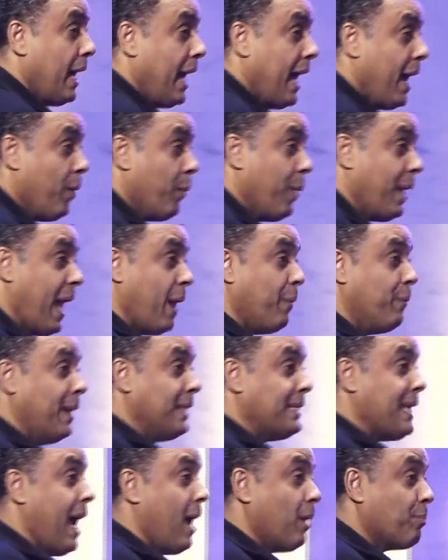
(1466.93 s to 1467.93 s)
And when I went
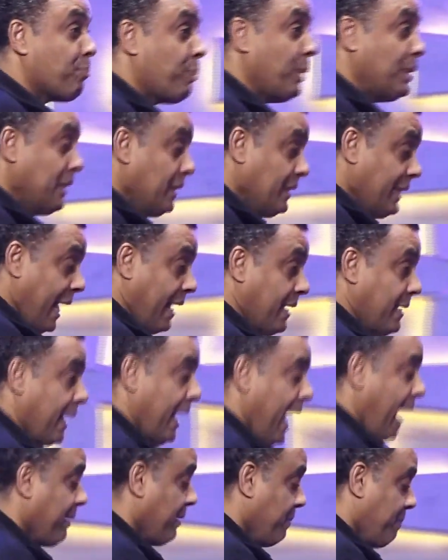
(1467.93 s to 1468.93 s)
out preaching that day,
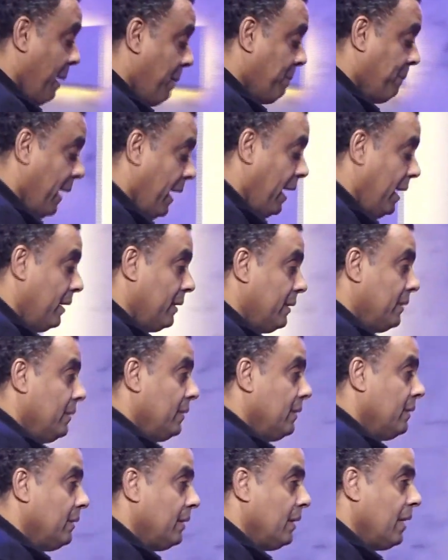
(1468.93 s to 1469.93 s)
I remember,
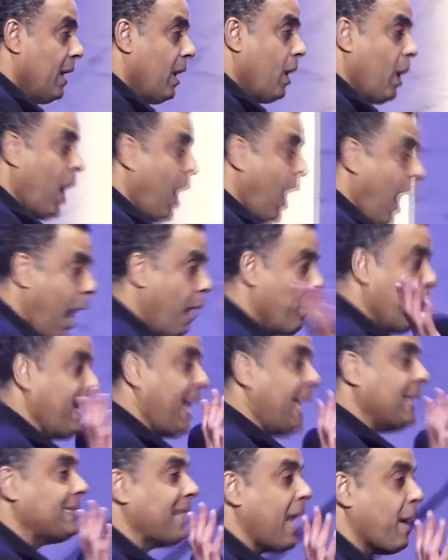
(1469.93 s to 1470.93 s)
when
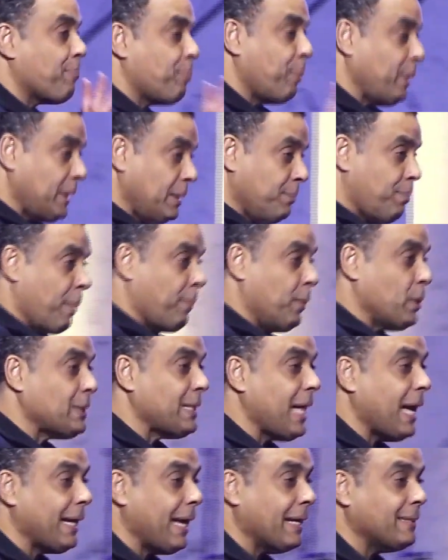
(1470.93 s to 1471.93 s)
I start preaching, people
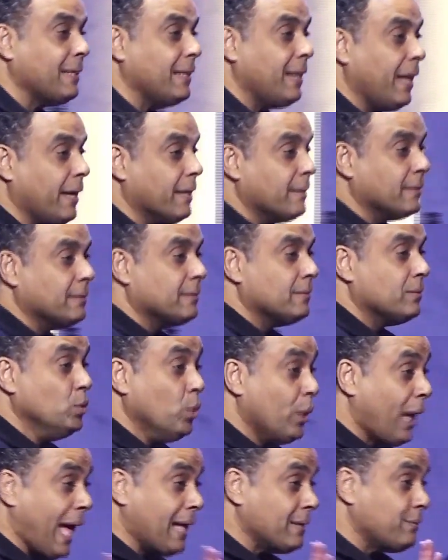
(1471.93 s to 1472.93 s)
start getting healed. You
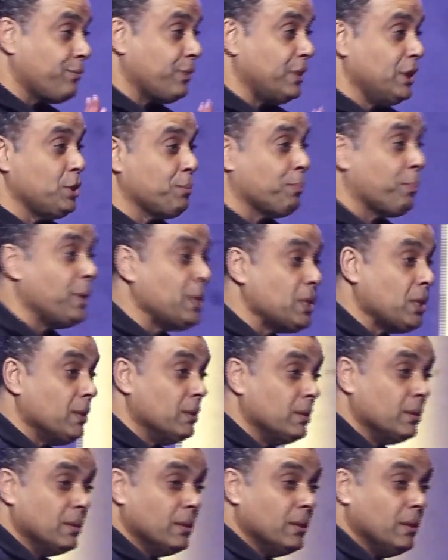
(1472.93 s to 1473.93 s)
can't finish preaching.
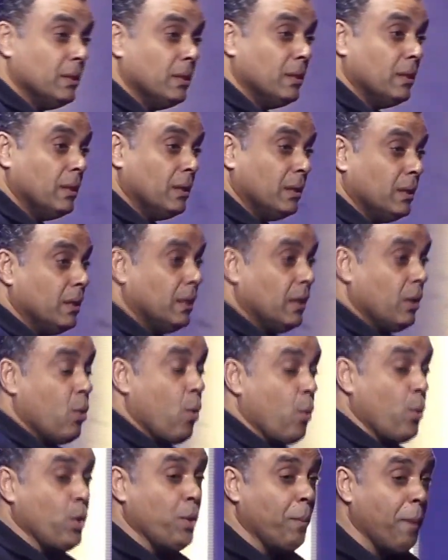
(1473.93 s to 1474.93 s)

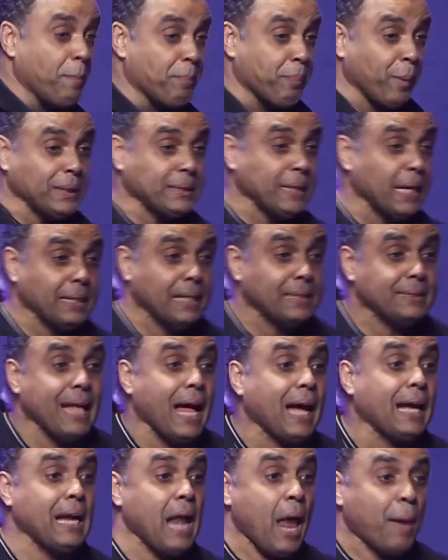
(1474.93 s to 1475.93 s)
You may preach and they
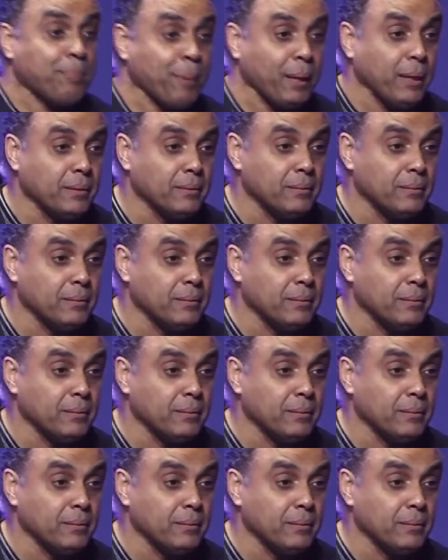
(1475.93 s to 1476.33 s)
start clapping.